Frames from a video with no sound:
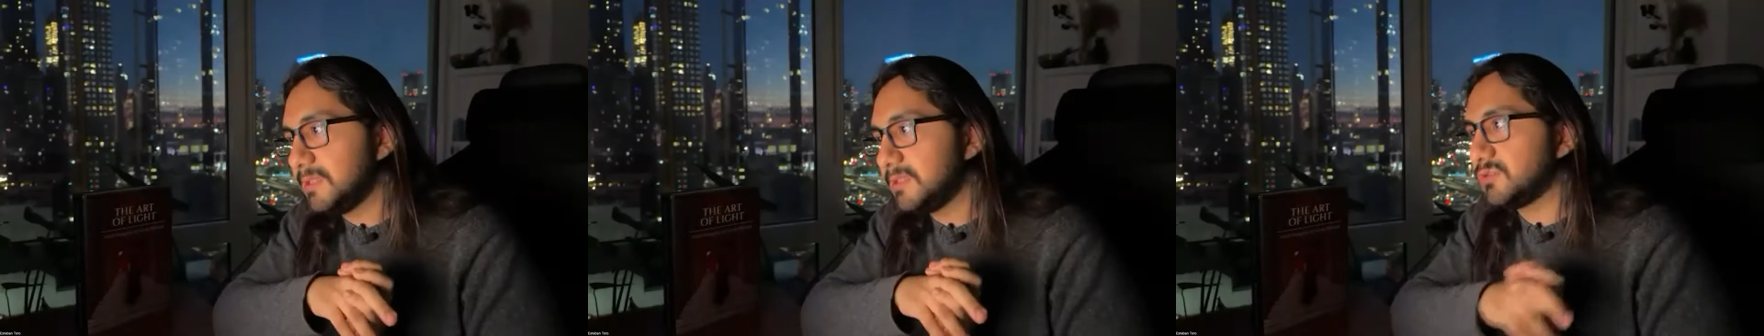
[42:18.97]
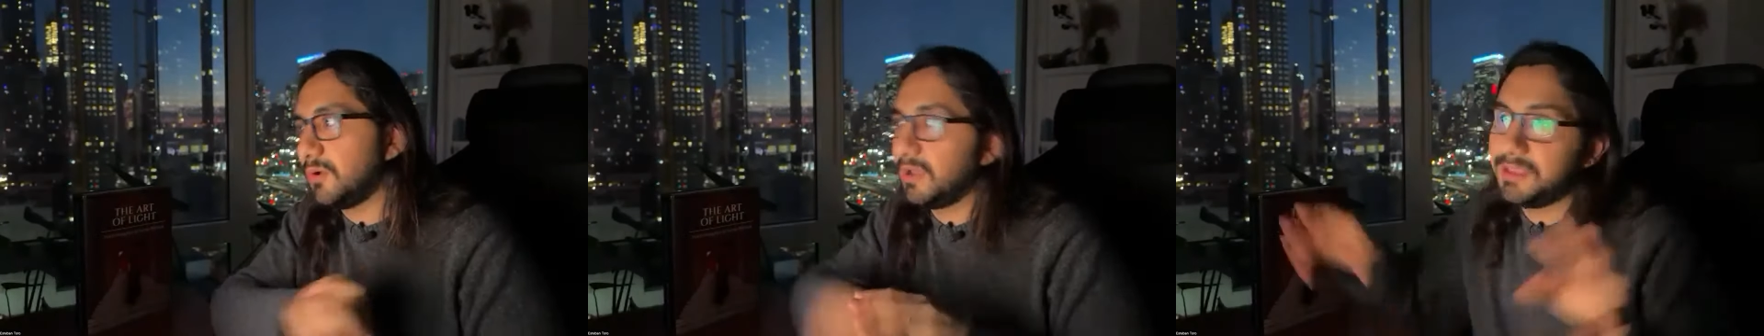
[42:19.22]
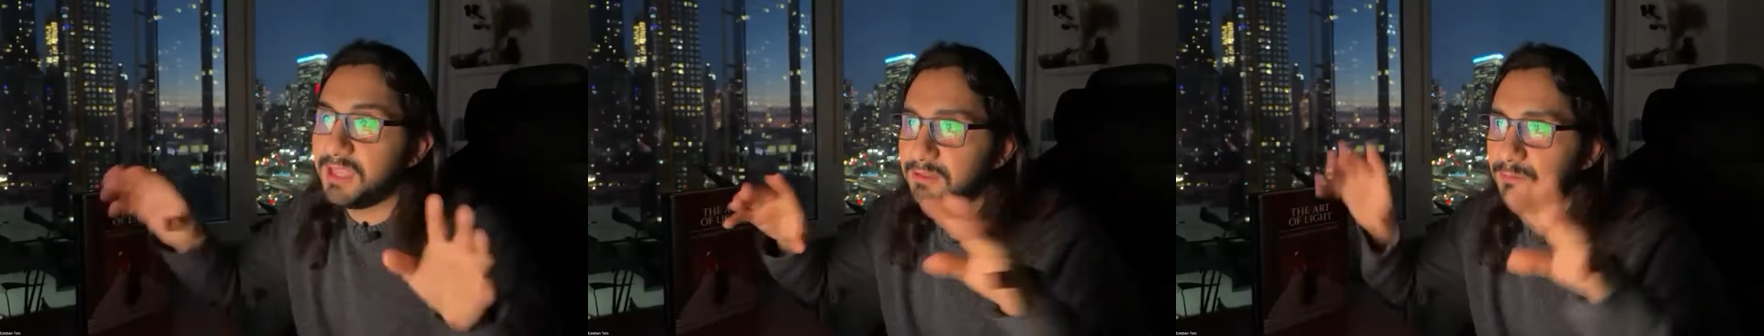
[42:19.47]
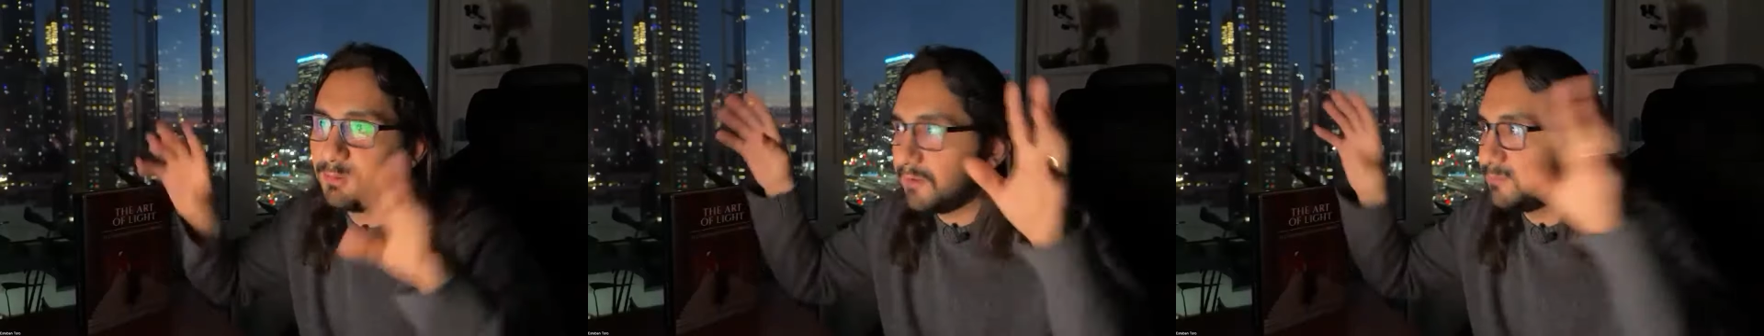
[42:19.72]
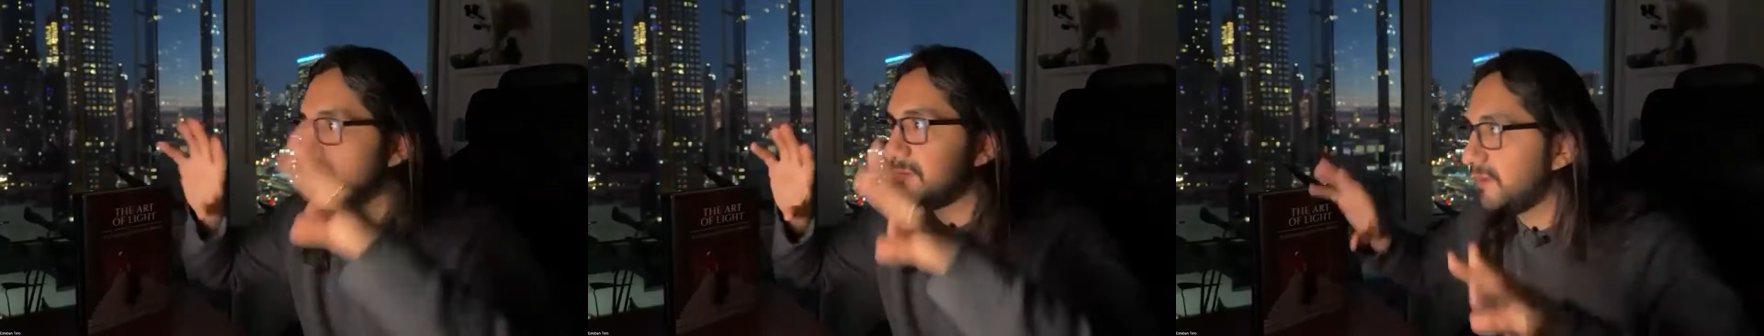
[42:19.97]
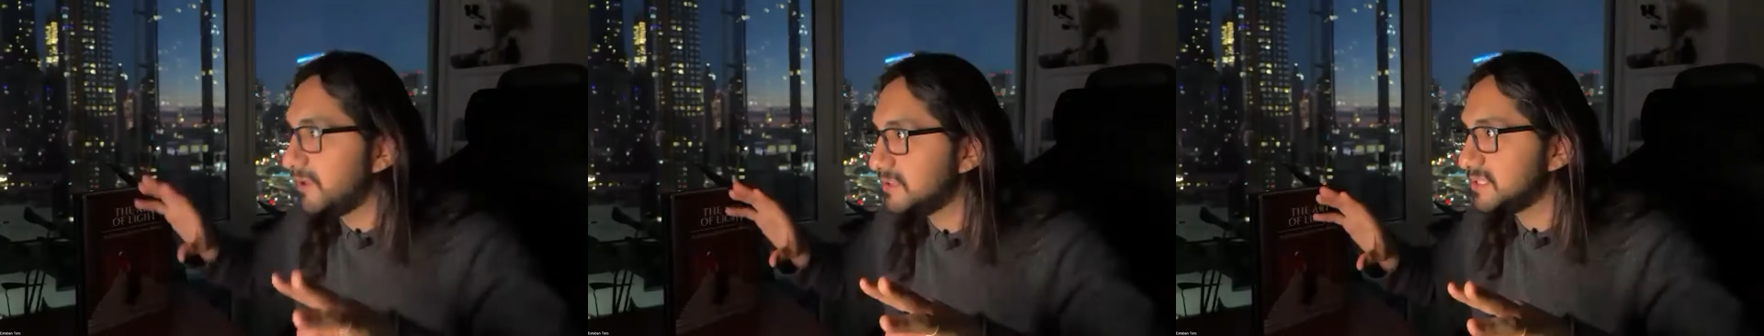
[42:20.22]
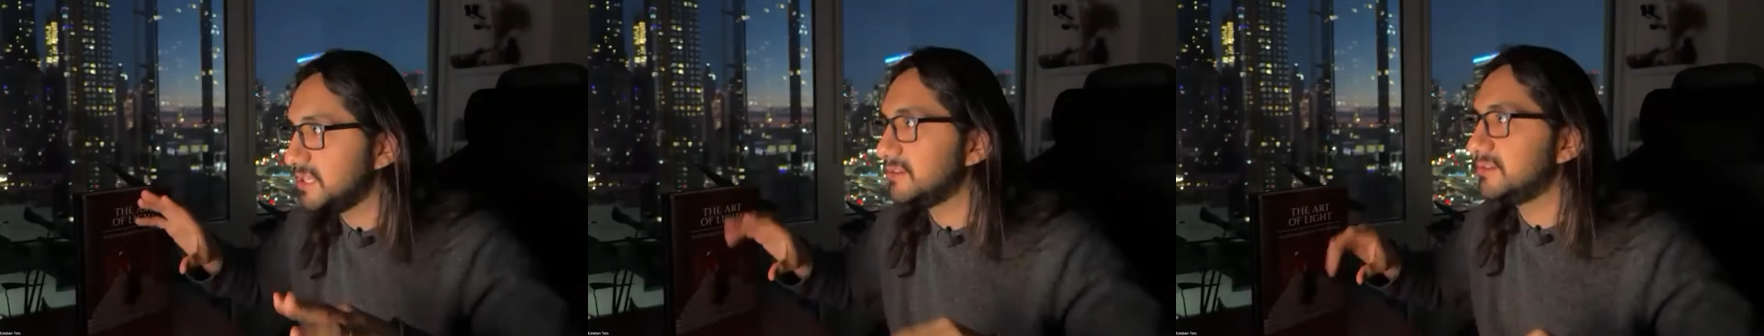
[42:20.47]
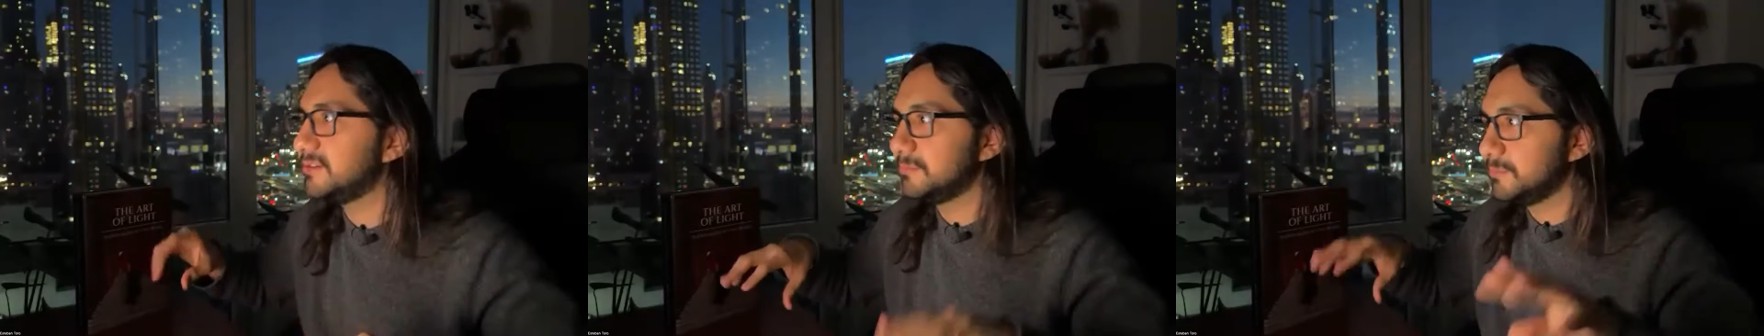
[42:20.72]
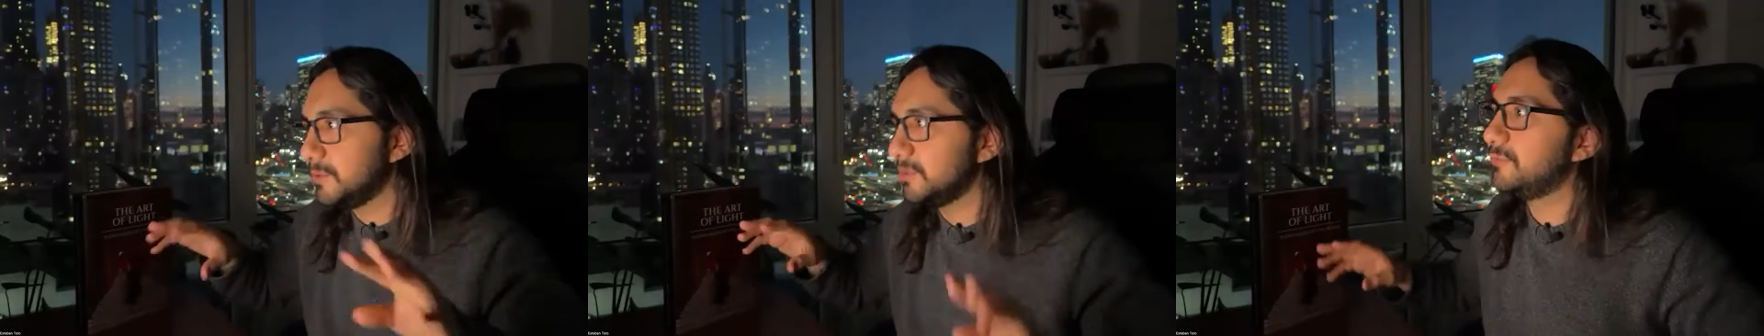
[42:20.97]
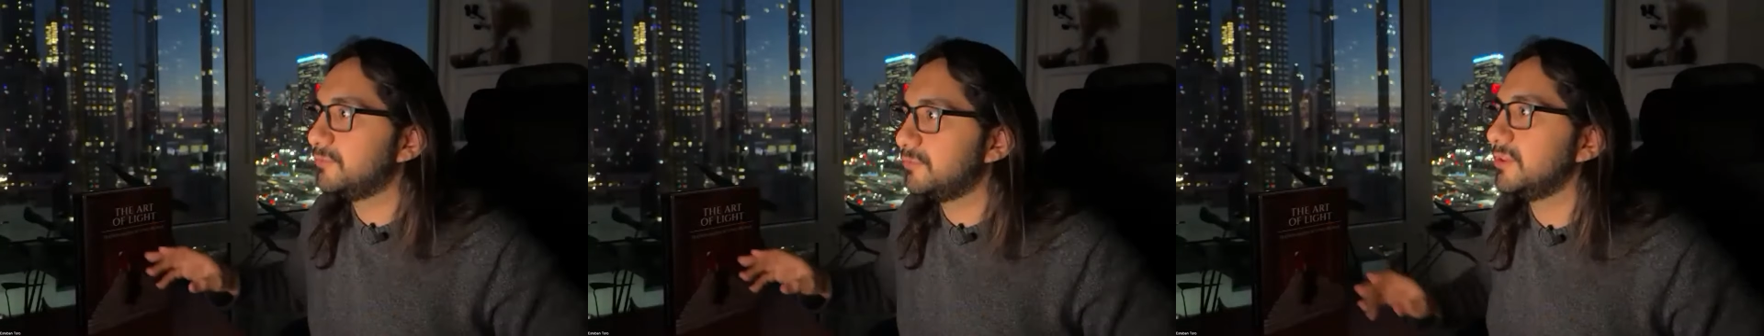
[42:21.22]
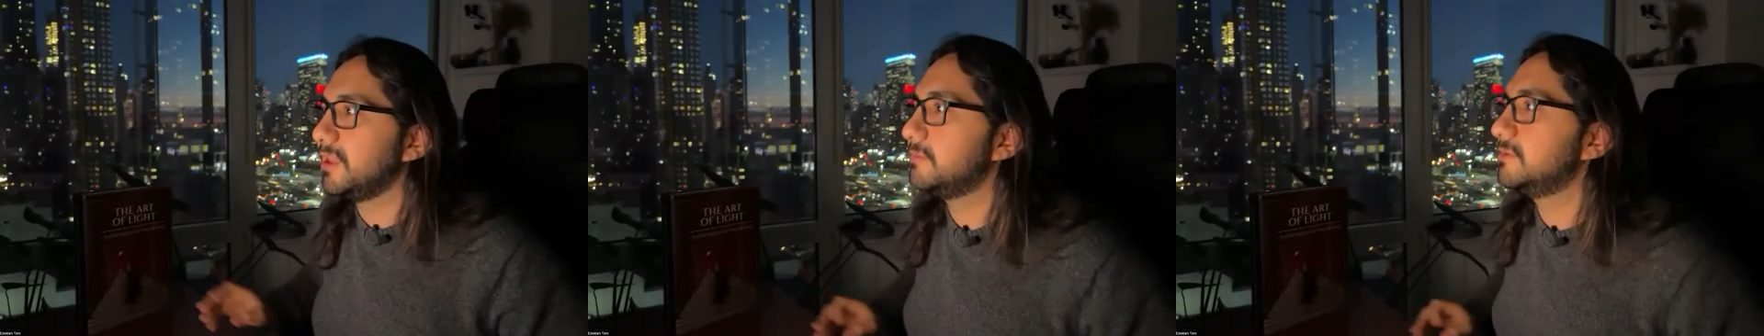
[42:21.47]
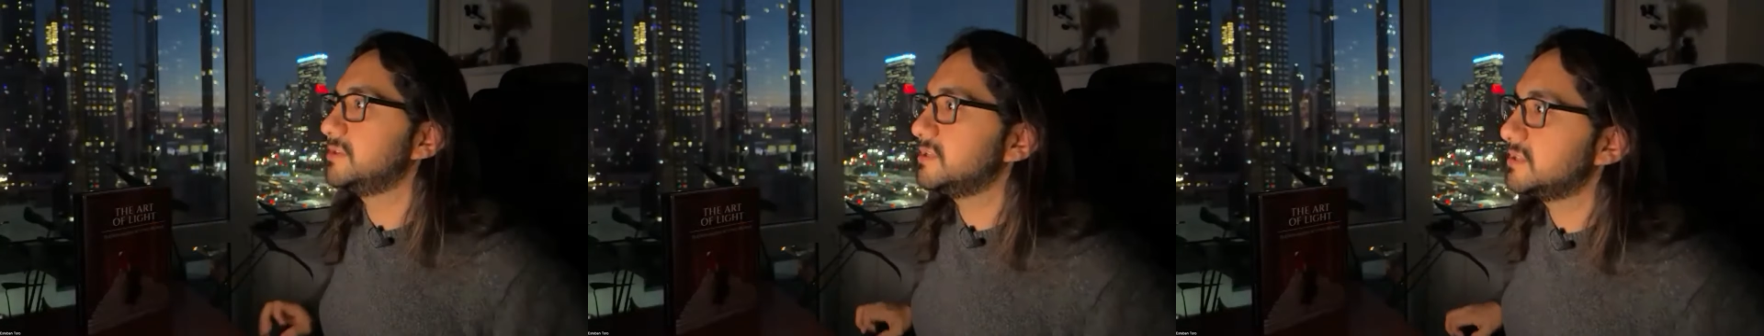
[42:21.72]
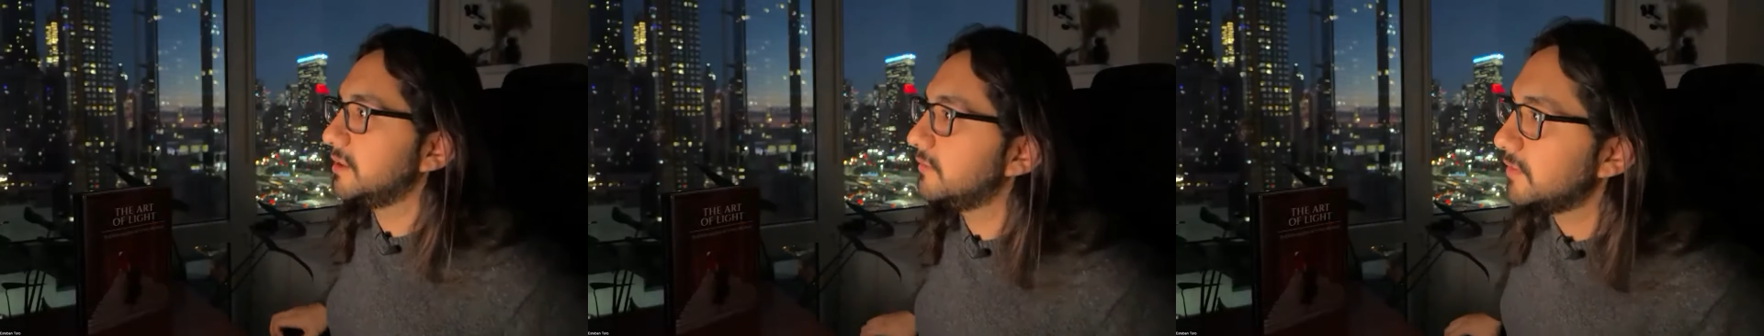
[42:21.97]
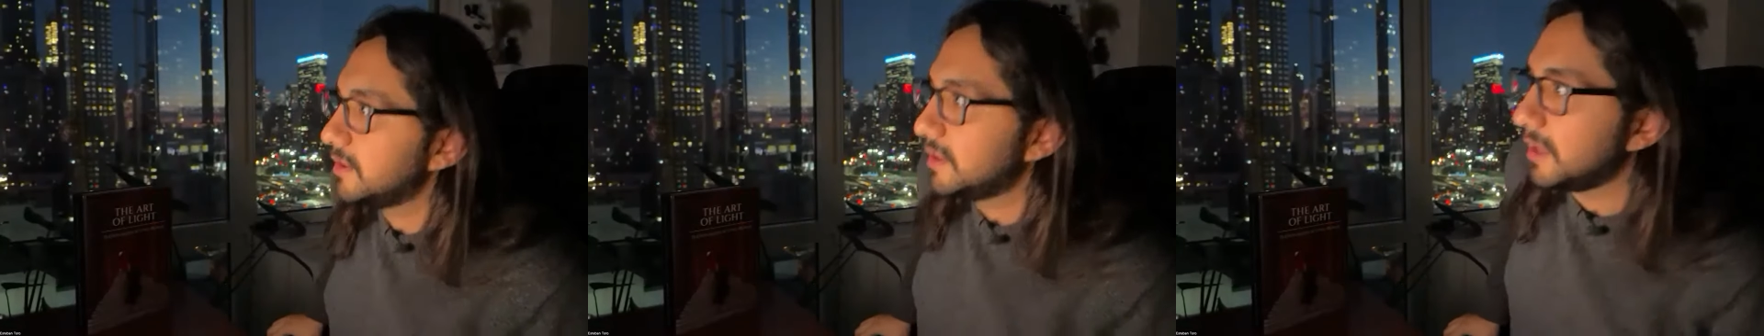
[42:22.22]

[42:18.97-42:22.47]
So I like to have my files here you know, for demos and stuff.